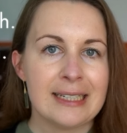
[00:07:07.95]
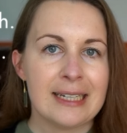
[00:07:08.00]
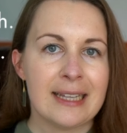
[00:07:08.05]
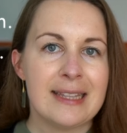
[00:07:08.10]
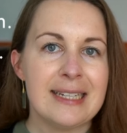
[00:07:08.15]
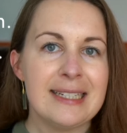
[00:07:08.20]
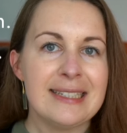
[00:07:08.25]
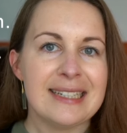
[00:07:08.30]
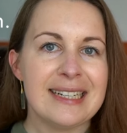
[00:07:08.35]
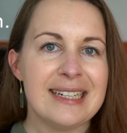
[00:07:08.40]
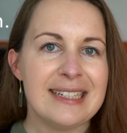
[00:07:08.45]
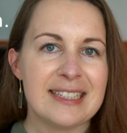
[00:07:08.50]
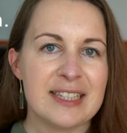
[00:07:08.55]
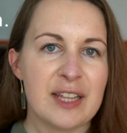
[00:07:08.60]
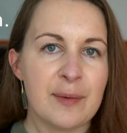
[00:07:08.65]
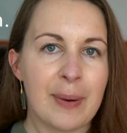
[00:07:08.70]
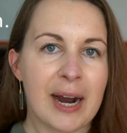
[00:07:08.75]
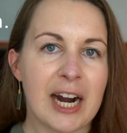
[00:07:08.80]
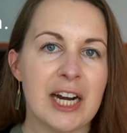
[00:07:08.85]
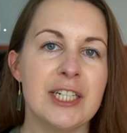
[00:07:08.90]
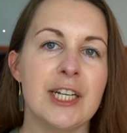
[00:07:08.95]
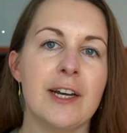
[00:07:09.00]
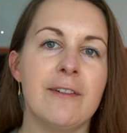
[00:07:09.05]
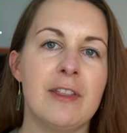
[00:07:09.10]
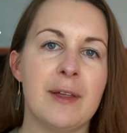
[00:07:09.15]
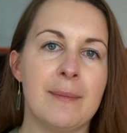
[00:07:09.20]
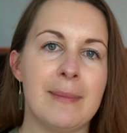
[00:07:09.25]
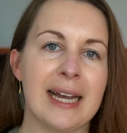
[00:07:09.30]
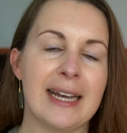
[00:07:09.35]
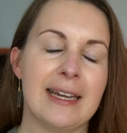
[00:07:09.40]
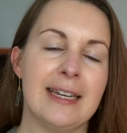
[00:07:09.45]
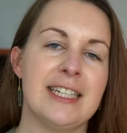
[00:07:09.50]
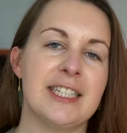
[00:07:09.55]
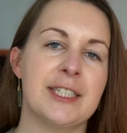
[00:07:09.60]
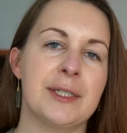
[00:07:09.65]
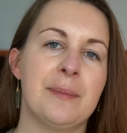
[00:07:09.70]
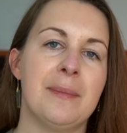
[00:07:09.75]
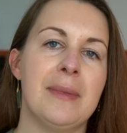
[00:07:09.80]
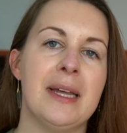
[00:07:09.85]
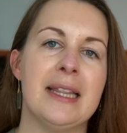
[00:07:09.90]
This is the part of the
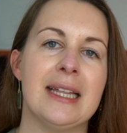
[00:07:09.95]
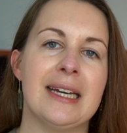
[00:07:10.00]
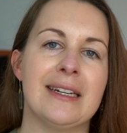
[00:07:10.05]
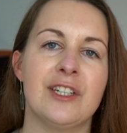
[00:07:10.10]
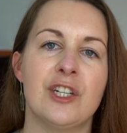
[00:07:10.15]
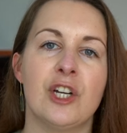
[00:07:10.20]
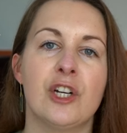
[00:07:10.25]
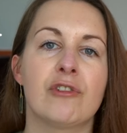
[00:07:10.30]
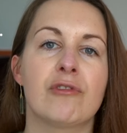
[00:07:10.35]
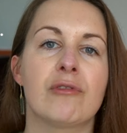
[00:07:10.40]
mechanism that